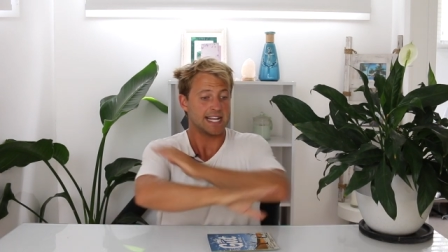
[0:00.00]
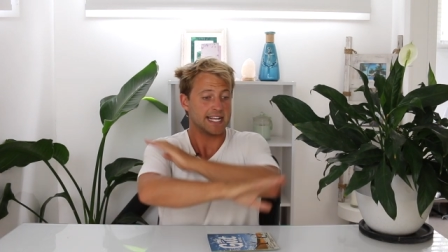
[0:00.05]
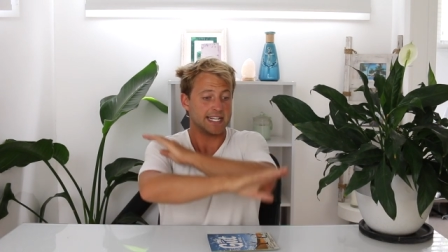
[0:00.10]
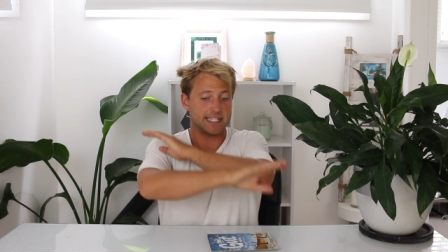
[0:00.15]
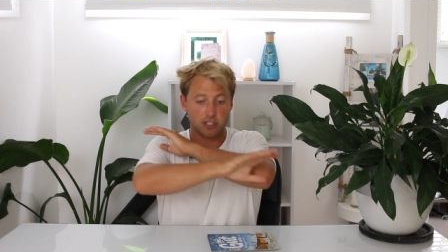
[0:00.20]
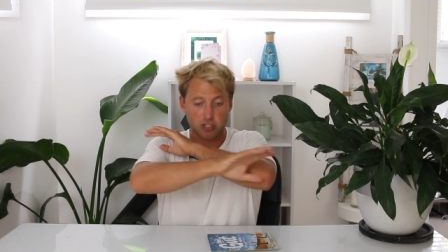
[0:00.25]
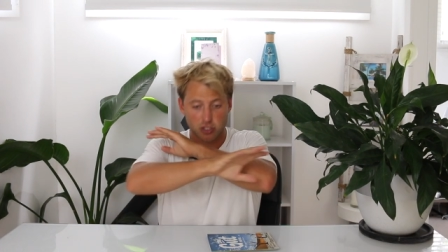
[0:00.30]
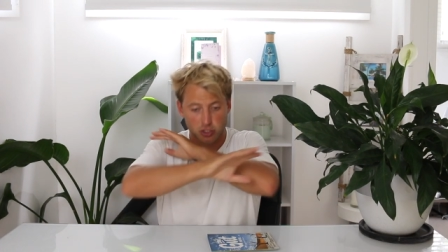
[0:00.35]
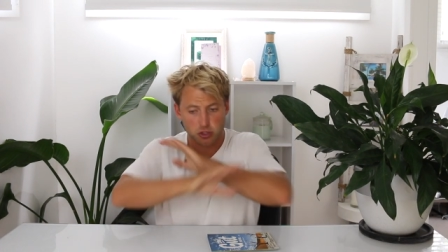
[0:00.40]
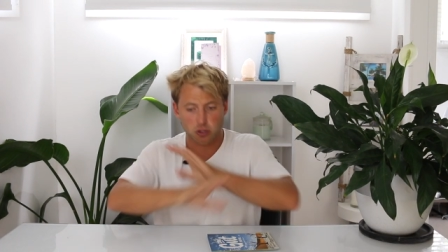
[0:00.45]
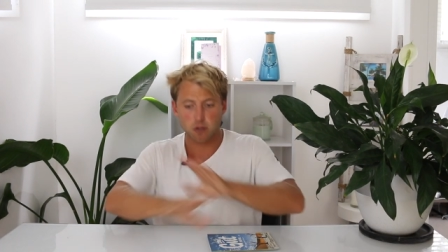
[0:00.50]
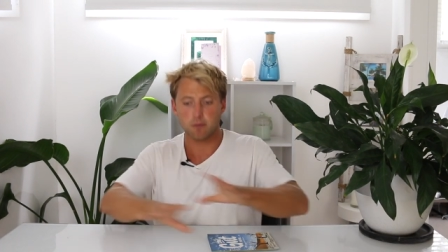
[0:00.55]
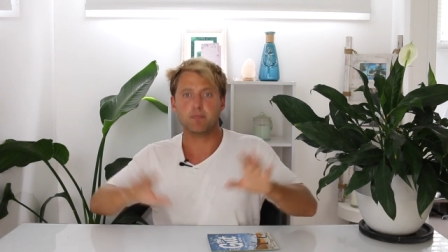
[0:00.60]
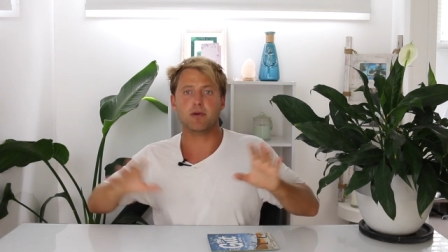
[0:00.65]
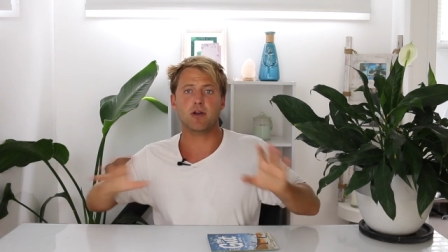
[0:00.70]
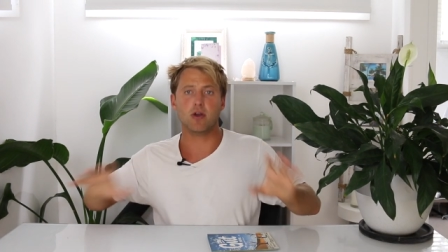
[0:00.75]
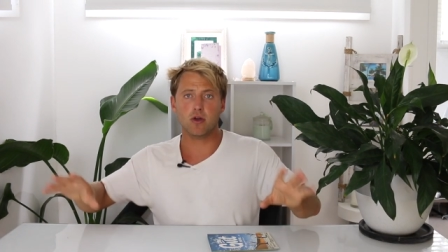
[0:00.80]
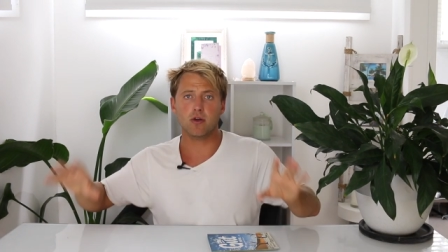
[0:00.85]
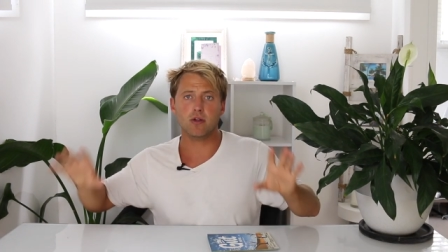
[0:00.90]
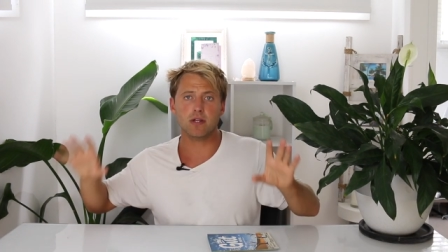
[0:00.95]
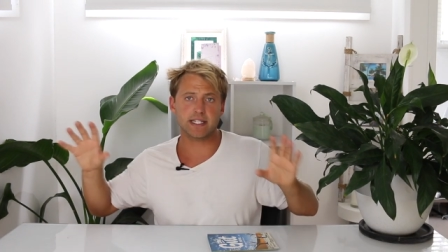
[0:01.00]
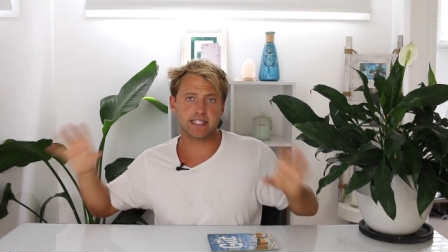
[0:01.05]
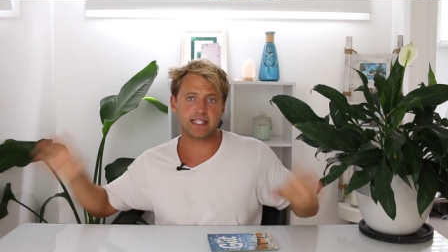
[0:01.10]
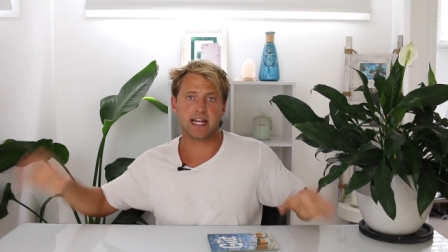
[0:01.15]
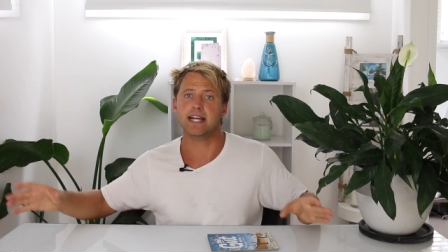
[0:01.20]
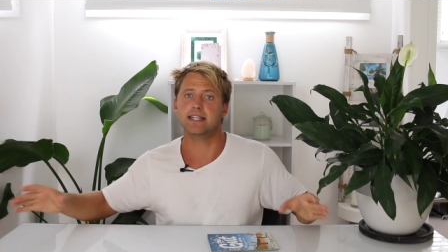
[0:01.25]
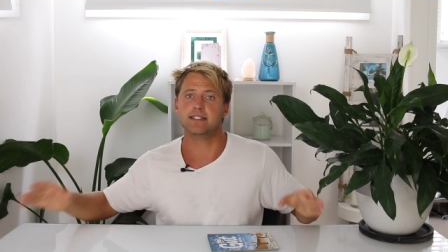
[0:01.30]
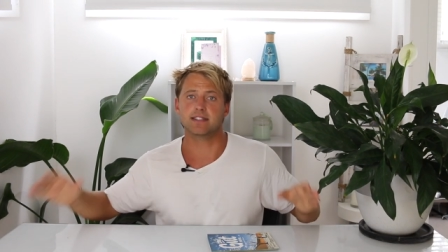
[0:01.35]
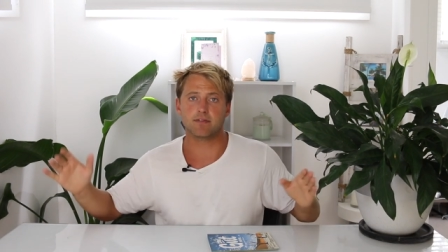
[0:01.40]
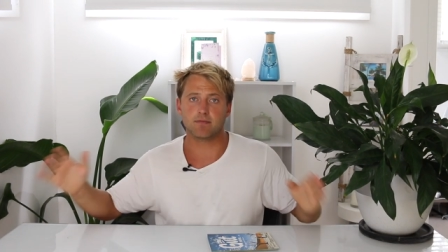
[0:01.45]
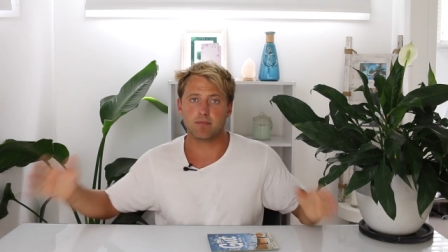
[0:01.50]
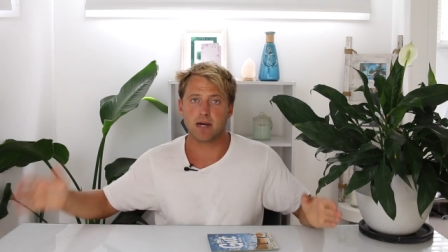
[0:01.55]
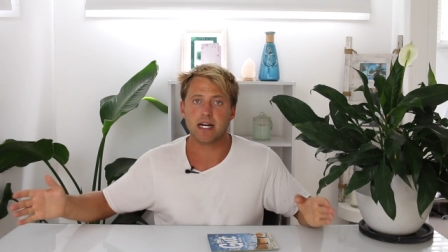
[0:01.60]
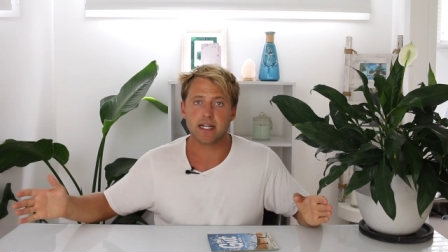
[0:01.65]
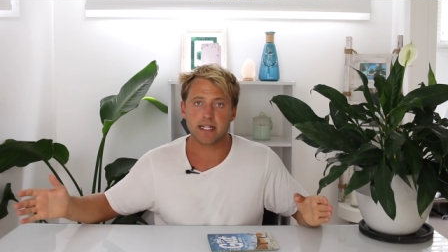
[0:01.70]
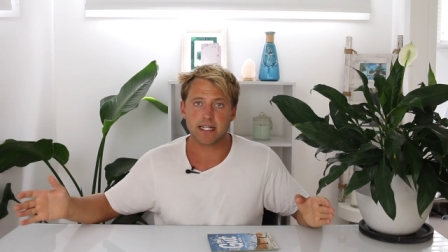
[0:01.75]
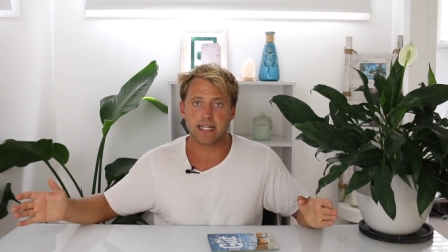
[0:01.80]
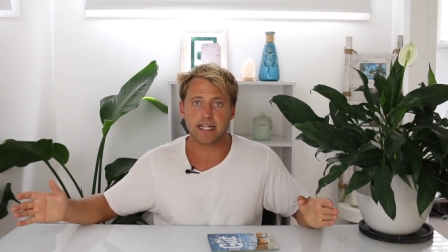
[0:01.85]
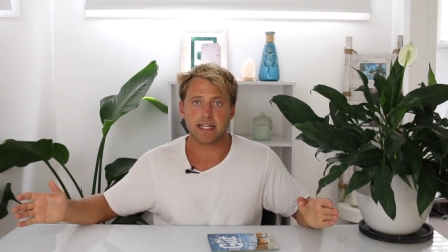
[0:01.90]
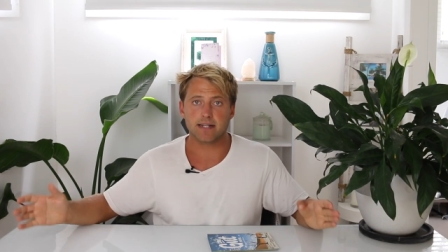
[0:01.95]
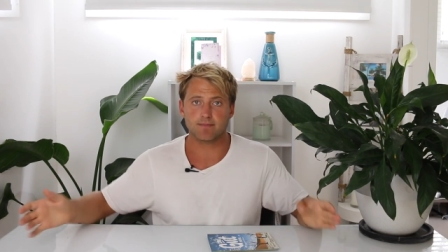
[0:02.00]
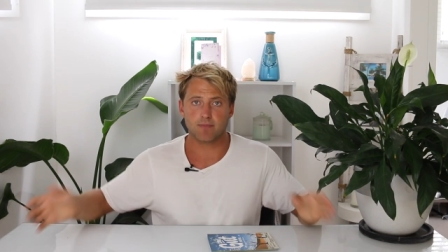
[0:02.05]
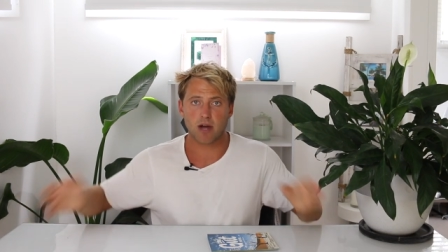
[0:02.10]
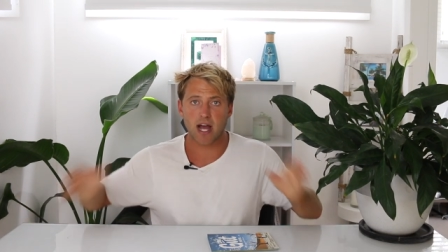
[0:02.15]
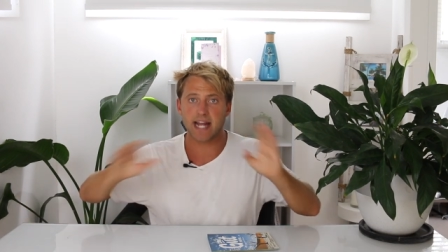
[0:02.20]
in the super early days of marketing.